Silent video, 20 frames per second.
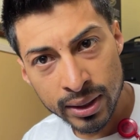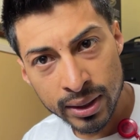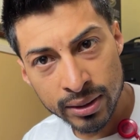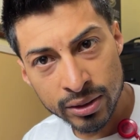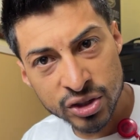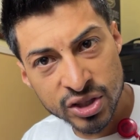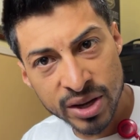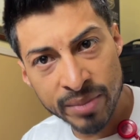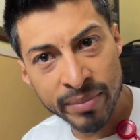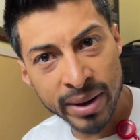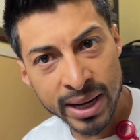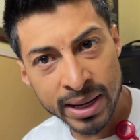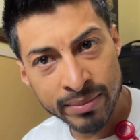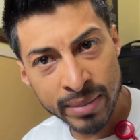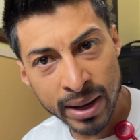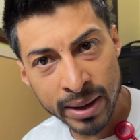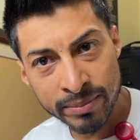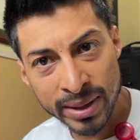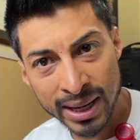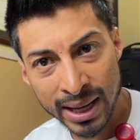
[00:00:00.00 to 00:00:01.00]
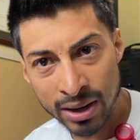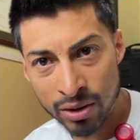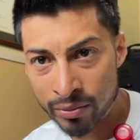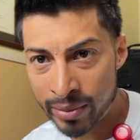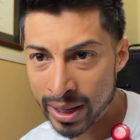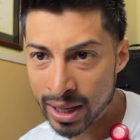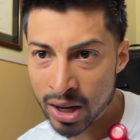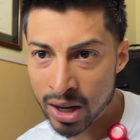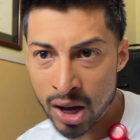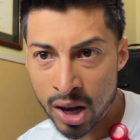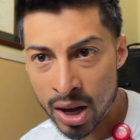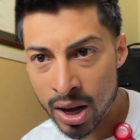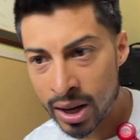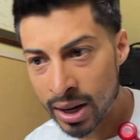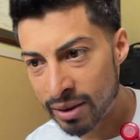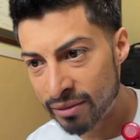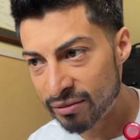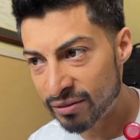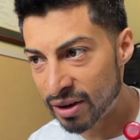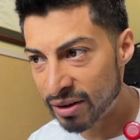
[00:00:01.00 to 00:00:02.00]
Somebody might be like, "Oh my God,
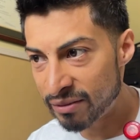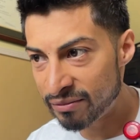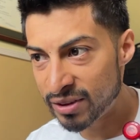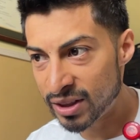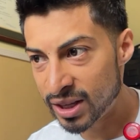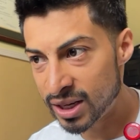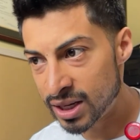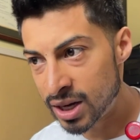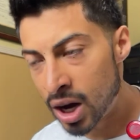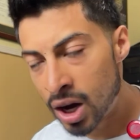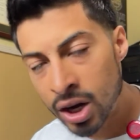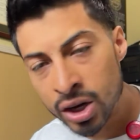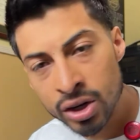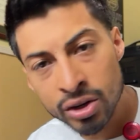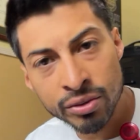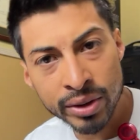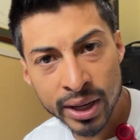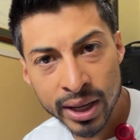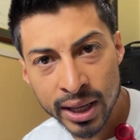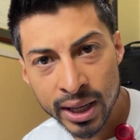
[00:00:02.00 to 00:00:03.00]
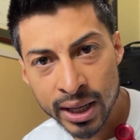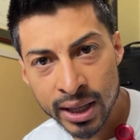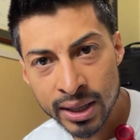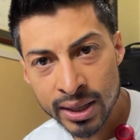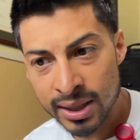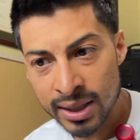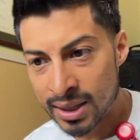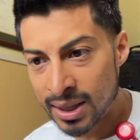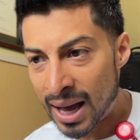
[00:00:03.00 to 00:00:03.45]
I'm feeling hungry.